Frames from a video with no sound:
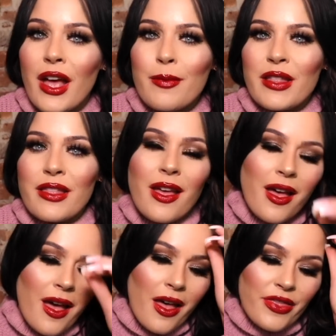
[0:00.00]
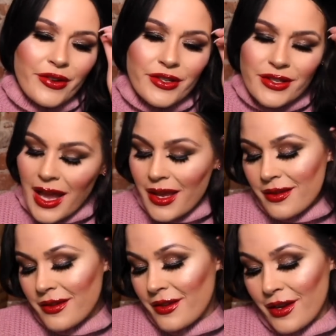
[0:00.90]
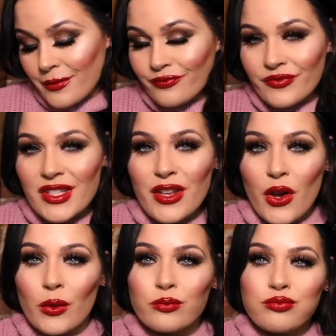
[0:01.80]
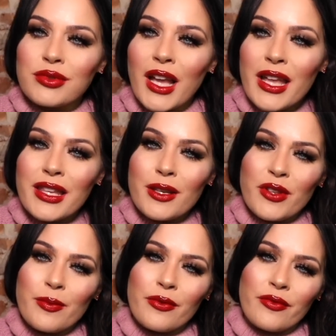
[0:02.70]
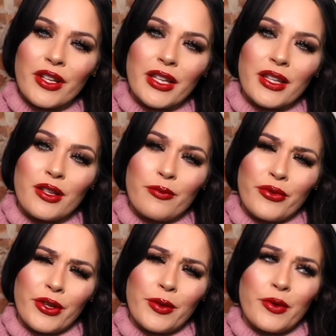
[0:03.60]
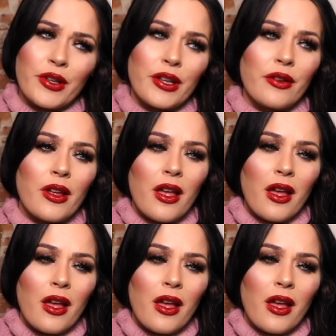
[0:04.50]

I mean, there's, I, you know, so I think people really in the beauty community